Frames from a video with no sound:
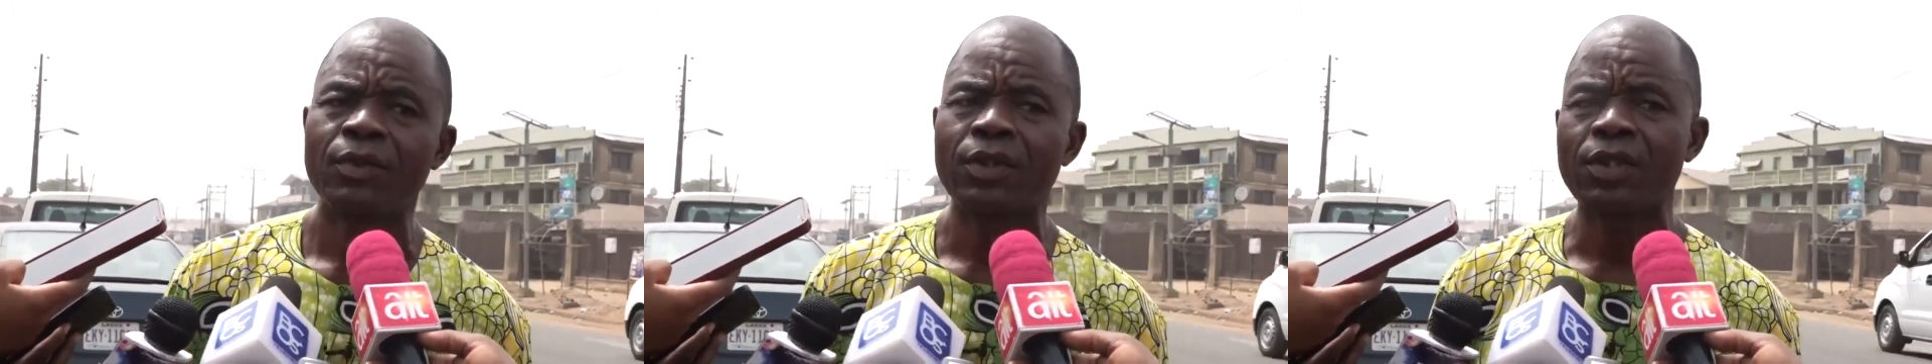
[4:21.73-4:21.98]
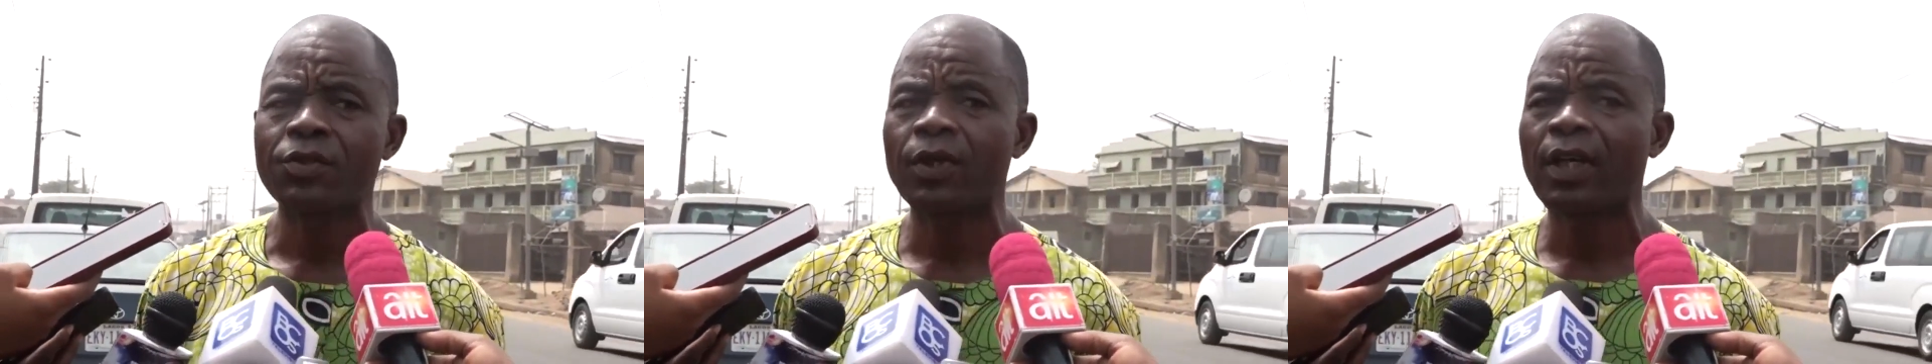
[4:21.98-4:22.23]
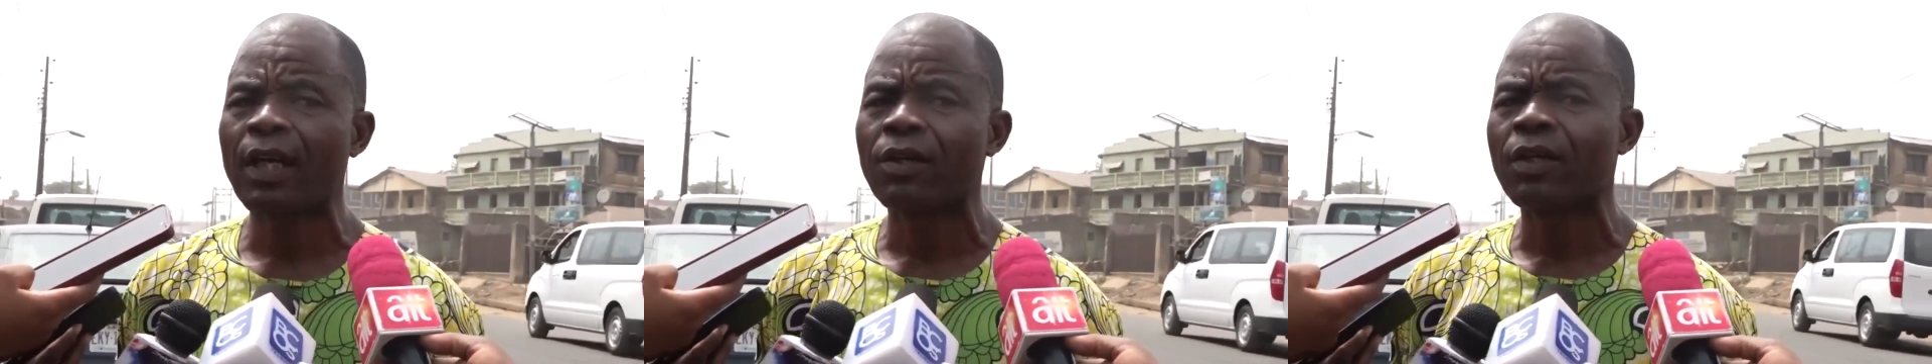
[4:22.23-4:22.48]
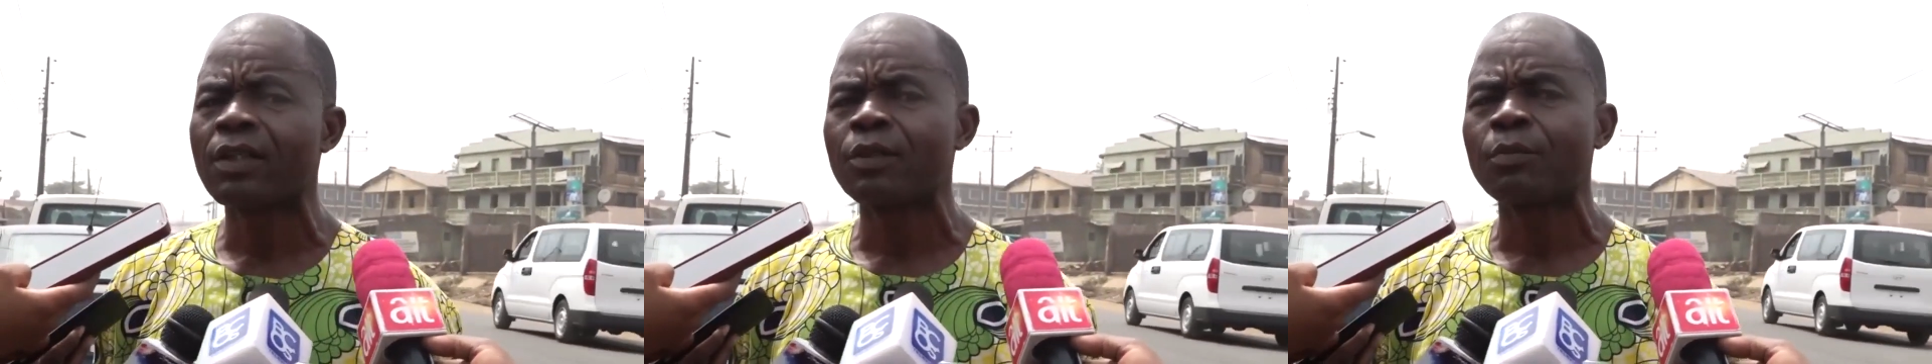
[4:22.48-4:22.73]
because when I
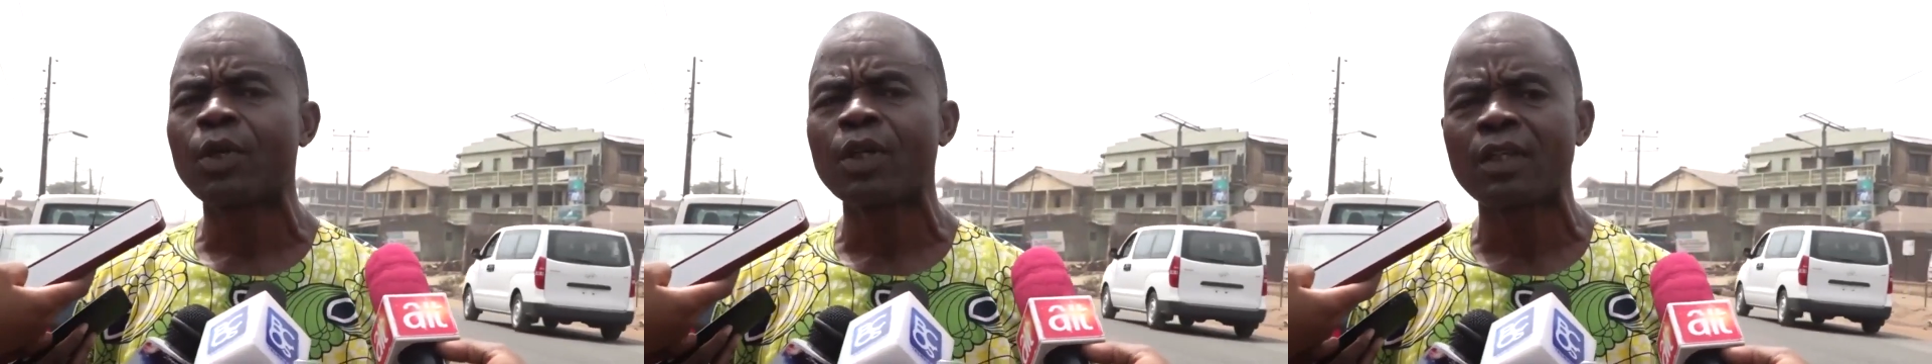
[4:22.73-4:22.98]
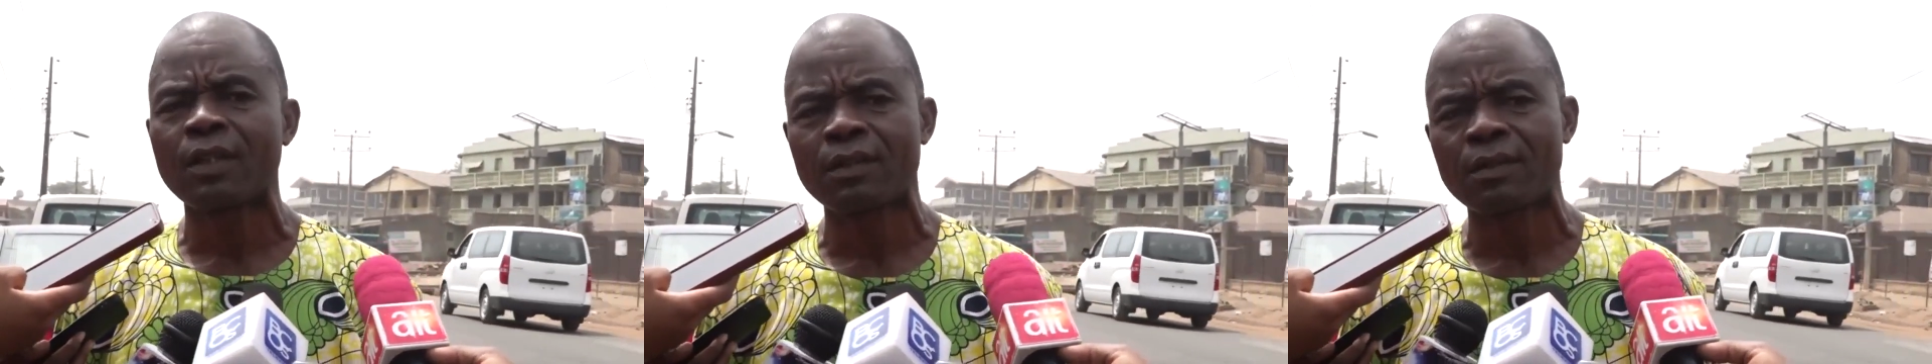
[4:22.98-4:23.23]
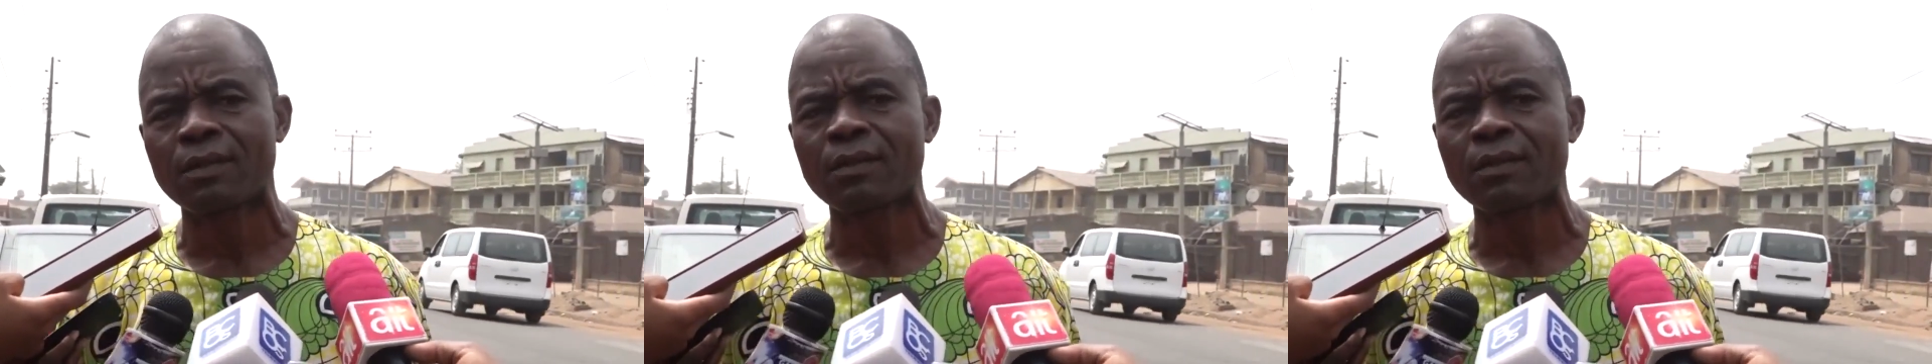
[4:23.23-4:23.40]
got the money,